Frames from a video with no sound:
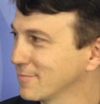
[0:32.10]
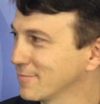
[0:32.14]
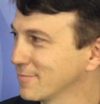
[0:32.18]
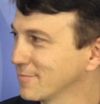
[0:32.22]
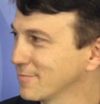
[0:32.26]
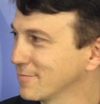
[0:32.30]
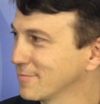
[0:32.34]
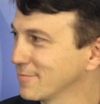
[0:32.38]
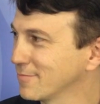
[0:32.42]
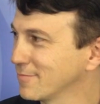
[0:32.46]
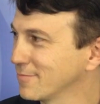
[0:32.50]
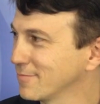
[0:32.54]

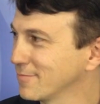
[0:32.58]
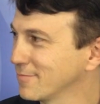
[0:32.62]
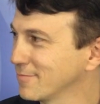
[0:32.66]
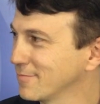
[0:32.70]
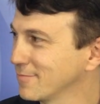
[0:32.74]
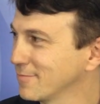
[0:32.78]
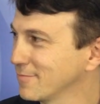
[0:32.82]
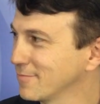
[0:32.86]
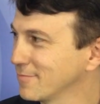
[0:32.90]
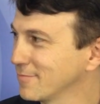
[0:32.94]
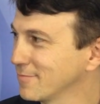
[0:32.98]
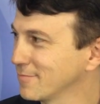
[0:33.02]

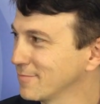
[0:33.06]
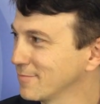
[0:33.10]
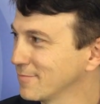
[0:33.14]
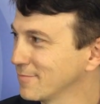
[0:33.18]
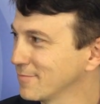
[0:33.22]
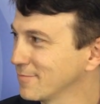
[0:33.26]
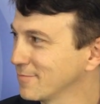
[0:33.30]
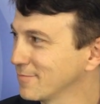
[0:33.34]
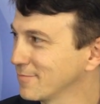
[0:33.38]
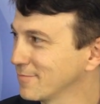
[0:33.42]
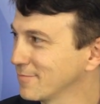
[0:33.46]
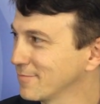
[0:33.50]

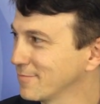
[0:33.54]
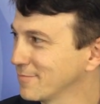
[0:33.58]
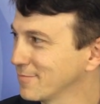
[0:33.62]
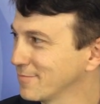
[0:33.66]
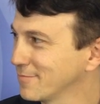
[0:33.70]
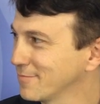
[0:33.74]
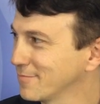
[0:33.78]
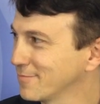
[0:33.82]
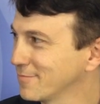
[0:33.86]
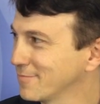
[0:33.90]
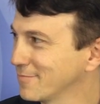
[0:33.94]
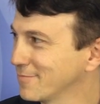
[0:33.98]

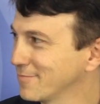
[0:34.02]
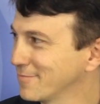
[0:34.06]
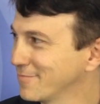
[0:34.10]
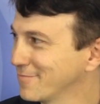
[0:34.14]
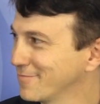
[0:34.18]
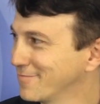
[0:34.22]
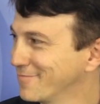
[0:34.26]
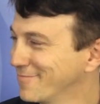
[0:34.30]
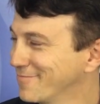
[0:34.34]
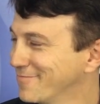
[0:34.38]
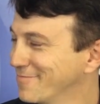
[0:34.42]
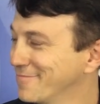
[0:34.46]

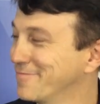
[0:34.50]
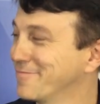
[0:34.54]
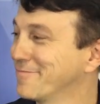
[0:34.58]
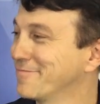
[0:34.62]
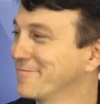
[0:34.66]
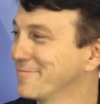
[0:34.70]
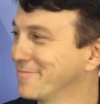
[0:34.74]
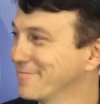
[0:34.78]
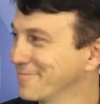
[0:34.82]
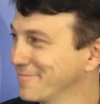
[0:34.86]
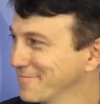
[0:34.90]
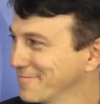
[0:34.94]

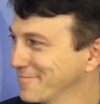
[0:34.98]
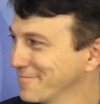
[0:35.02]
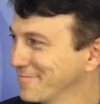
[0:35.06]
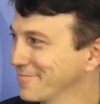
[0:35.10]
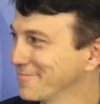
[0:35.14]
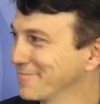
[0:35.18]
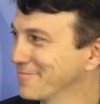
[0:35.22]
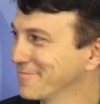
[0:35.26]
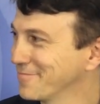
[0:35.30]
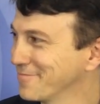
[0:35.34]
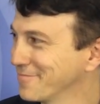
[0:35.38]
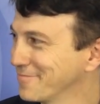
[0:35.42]

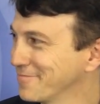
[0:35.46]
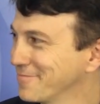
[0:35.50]
This person isn't speaking.